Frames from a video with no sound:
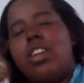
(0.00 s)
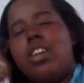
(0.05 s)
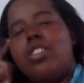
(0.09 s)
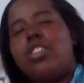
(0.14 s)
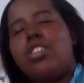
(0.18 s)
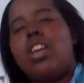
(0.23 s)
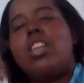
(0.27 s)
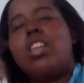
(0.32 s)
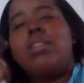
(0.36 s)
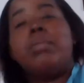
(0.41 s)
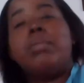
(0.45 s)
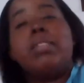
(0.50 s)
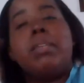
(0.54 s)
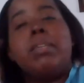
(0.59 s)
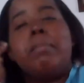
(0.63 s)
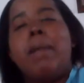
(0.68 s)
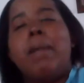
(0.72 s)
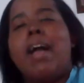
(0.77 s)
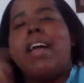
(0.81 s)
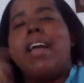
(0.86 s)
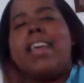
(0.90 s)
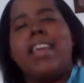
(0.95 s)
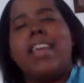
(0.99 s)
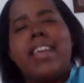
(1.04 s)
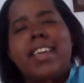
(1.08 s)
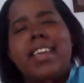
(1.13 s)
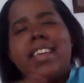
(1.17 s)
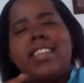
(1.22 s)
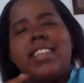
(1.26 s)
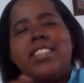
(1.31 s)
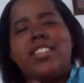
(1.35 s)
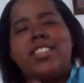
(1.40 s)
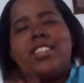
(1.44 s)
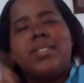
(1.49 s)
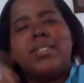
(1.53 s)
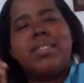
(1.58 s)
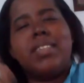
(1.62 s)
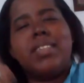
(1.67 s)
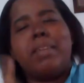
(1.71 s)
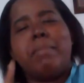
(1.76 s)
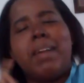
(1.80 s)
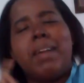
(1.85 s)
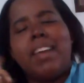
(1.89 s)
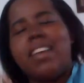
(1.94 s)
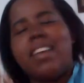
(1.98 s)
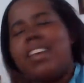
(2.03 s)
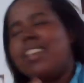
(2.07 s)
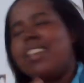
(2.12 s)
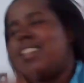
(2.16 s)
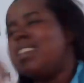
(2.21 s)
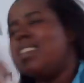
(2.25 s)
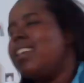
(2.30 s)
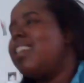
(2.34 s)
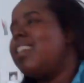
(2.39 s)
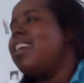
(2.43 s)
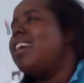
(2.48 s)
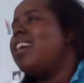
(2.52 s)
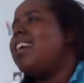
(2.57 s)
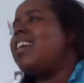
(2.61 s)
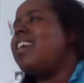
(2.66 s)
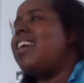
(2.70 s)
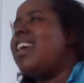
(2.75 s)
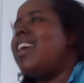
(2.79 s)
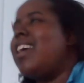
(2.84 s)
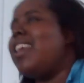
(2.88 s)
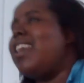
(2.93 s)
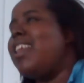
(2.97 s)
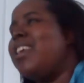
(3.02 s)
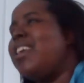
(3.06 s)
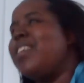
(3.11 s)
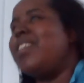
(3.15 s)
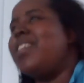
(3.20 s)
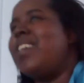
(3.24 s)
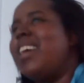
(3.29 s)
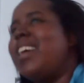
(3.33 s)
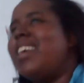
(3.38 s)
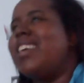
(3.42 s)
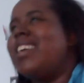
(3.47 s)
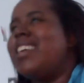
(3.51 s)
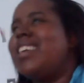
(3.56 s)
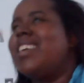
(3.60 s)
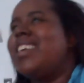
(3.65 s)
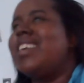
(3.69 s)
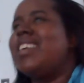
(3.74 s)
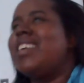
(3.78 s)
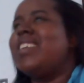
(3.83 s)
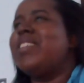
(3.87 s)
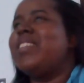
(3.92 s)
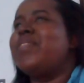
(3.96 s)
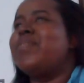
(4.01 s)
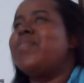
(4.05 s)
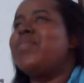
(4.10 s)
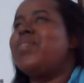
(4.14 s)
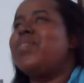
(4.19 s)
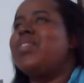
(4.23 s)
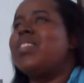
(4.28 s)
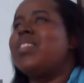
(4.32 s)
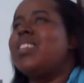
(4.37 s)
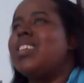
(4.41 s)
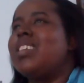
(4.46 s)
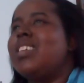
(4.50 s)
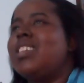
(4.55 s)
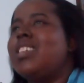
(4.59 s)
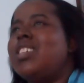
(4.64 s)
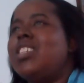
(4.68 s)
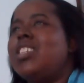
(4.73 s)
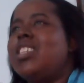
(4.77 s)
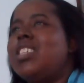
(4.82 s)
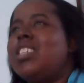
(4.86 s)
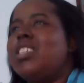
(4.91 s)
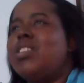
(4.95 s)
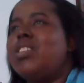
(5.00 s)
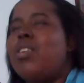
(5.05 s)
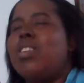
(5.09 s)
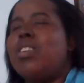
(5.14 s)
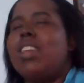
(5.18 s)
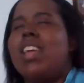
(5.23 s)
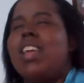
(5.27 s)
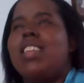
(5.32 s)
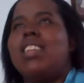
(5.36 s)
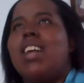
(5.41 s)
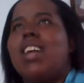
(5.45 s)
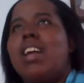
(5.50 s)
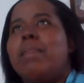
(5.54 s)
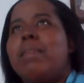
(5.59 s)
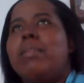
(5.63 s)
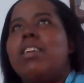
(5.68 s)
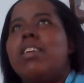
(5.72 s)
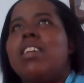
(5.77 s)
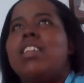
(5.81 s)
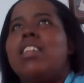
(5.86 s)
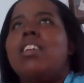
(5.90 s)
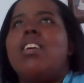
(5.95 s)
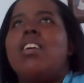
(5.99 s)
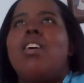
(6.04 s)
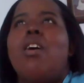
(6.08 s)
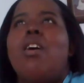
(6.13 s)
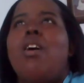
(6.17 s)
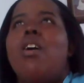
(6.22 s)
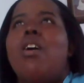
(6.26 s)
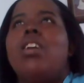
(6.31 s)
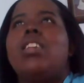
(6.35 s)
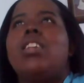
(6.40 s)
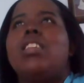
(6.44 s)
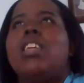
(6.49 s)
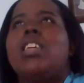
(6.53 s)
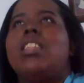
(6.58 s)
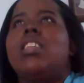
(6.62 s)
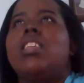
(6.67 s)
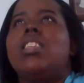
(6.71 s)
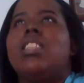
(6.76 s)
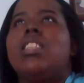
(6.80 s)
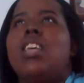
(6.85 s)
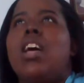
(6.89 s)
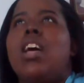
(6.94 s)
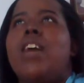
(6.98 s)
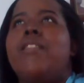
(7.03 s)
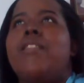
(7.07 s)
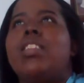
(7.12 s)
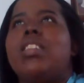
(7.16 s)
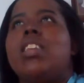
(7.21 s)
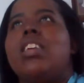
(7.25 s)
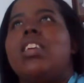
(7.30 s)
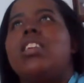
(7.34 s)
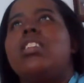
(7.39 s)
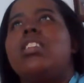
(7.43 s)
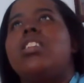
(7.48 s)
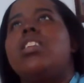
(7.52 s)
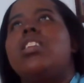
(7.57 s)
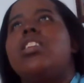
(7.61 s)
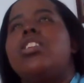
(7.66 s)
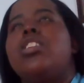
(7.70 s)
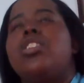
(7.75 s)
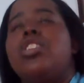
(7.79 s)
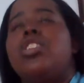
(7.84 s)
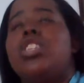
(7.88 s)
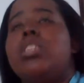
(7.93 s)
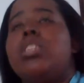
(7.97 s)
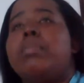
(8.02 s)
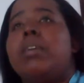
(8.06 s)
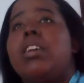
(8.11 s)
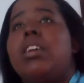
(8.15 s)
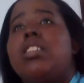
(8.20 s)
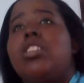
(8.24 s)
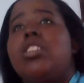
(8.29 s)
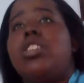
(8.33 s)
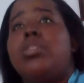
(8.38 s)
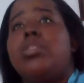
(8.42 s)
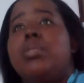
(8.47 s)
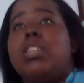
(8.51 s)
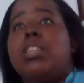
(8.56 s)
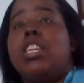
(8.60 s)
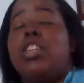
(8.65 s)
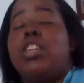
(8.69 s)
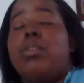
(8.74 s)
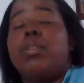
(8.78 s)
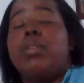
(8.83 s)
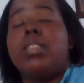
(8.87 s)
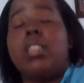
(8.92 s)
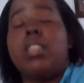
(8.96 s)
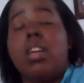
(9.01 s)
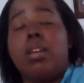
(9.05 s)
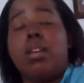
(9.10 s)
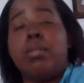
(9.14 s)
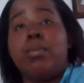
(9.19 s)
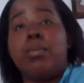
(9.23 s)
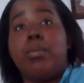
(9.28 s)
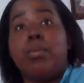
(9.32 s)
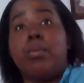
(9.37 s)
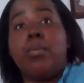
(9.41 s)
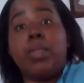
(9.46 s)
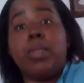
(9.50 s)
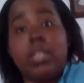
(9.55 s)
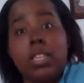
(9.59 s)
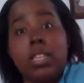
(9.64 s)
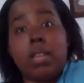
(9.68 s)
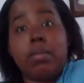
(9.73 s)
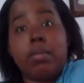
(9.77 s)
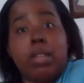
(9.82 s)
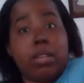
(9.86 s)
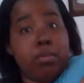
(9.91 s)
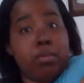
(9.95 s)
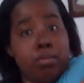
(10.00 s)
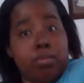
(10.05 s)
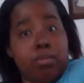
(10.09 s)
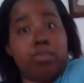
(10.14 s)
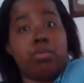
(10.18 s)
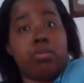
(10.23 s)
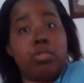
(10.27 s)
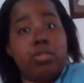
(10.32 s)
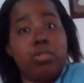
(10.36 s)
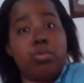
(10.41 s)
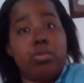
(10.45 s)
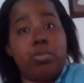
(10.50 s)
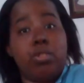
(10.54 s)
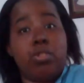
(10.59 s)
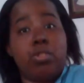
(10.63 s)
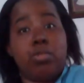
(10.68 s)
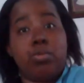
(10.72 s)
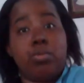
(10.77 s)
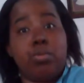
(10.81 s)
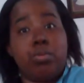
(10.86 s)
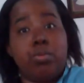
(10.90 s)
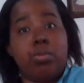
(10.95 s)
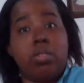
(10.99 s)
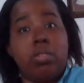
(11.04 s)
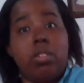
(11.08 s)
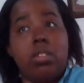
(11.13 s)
Johnny was in my head. She was in my head. Anyway, she's going at Diamond, all this other stuff, and then she was like, yo, what's up? What's up? Like, what you want to do?